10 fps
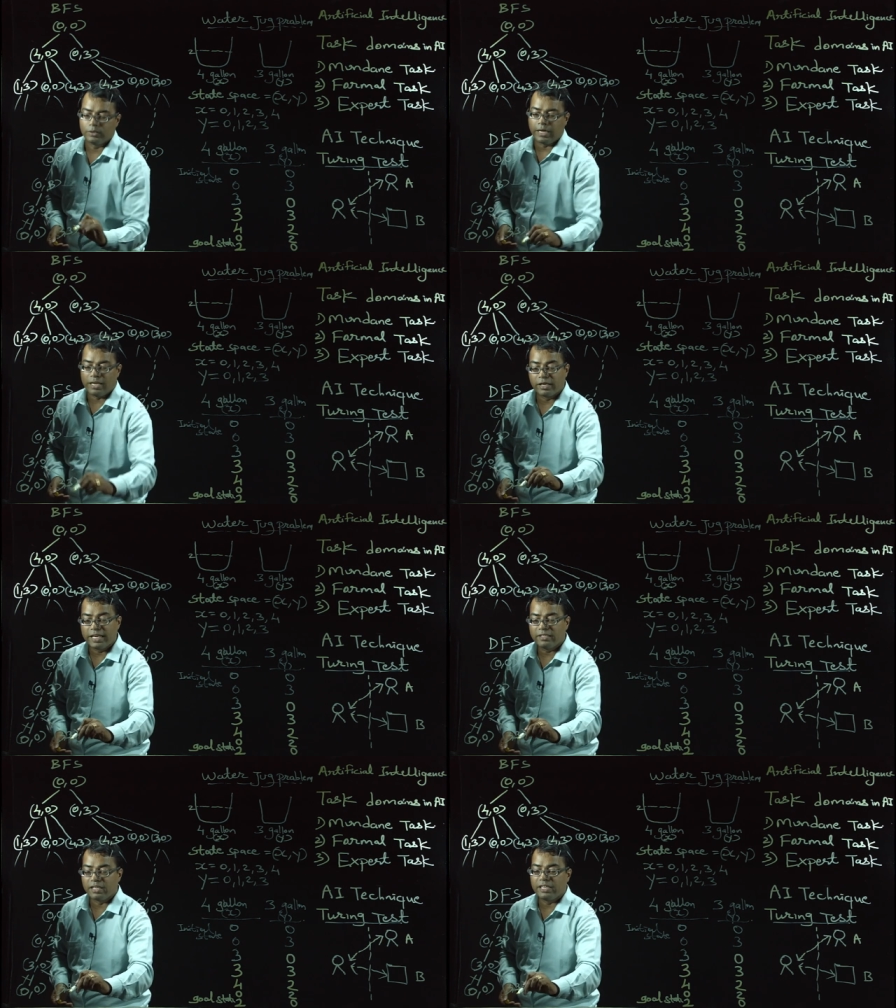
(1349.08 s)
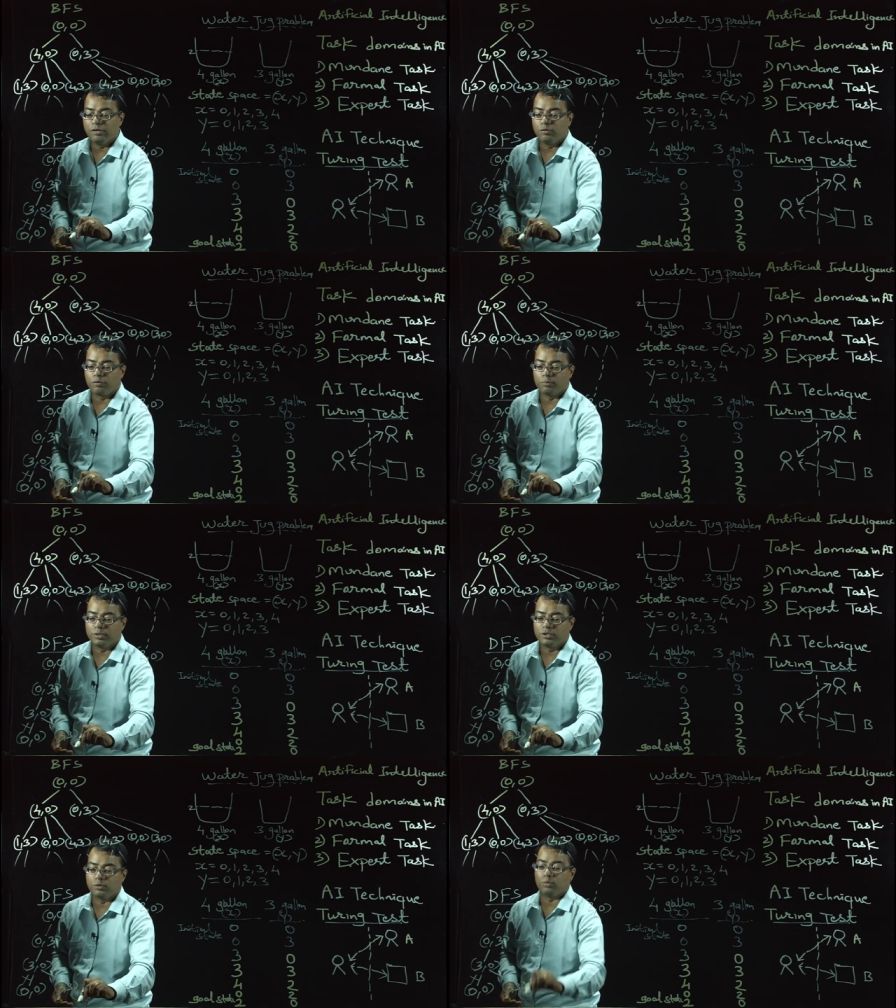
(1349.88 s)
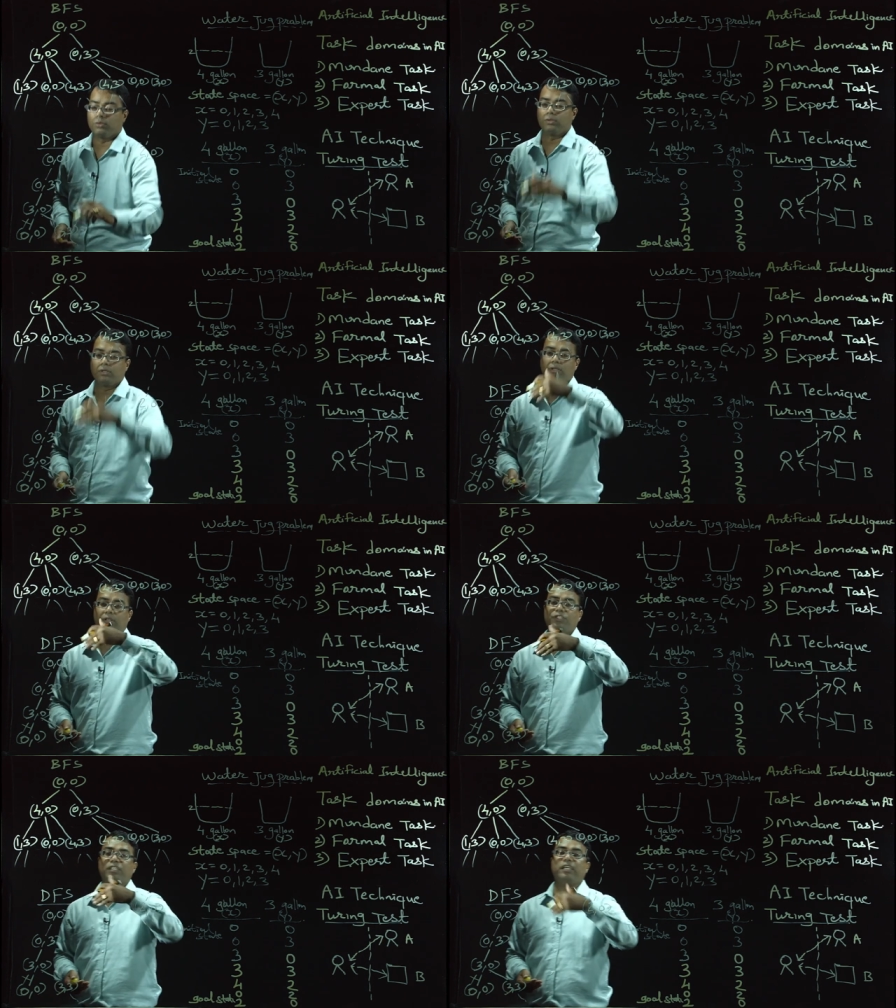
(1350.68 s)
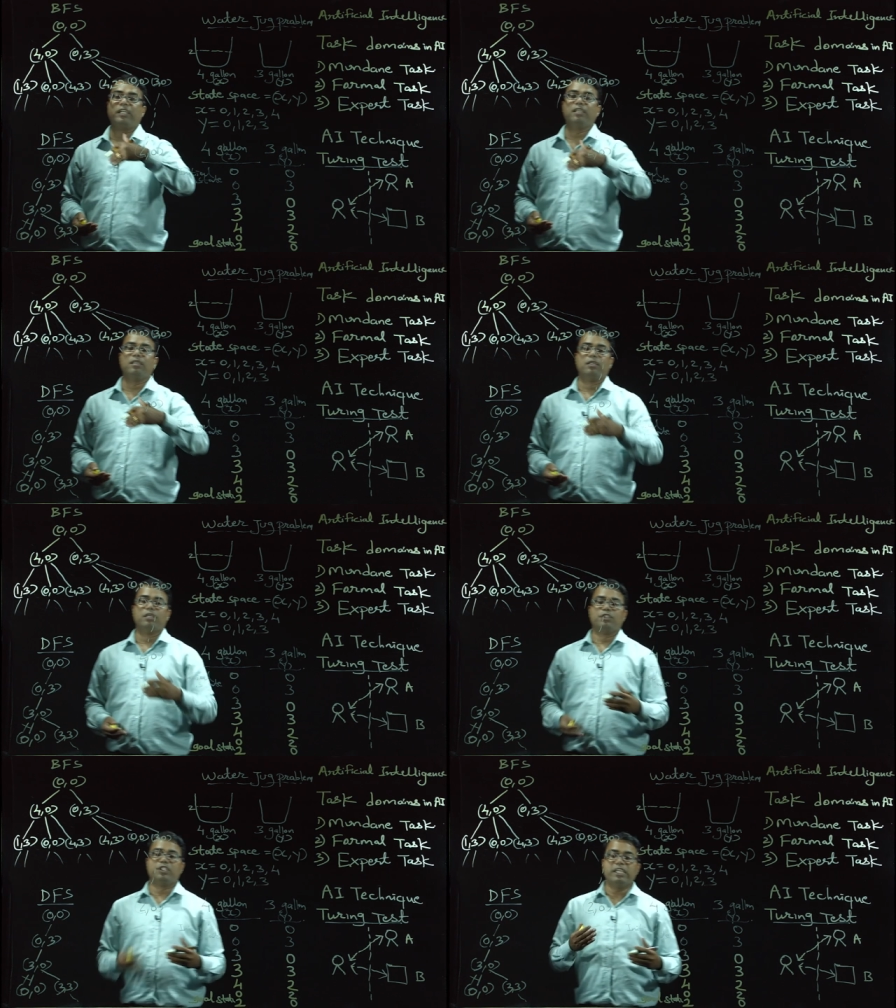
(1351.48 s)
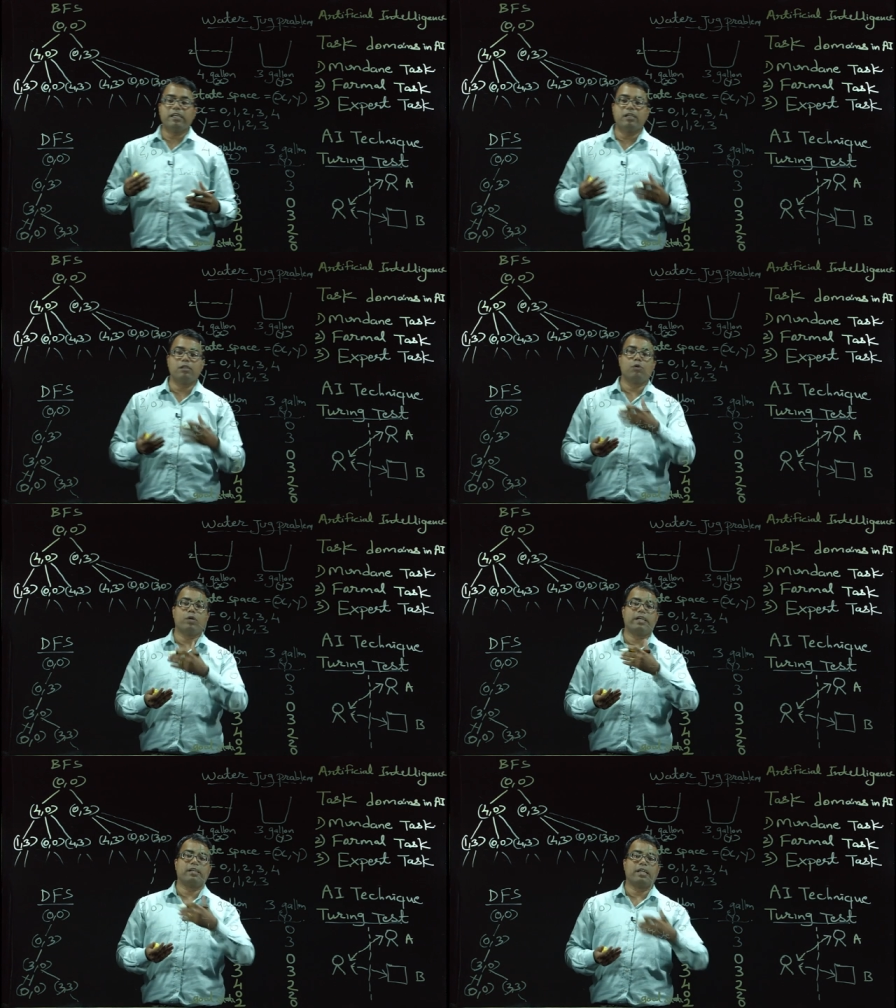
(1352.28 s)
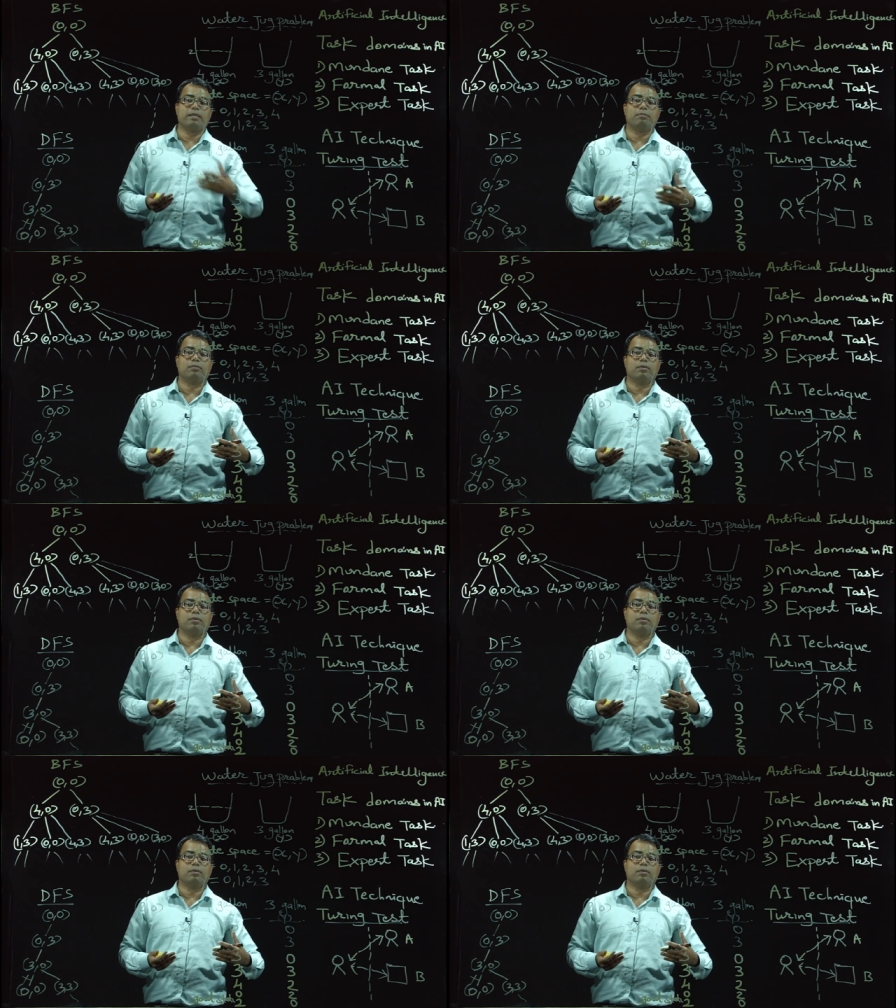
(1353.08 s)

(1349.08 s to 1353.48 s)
and again continue from this node generating single node at a time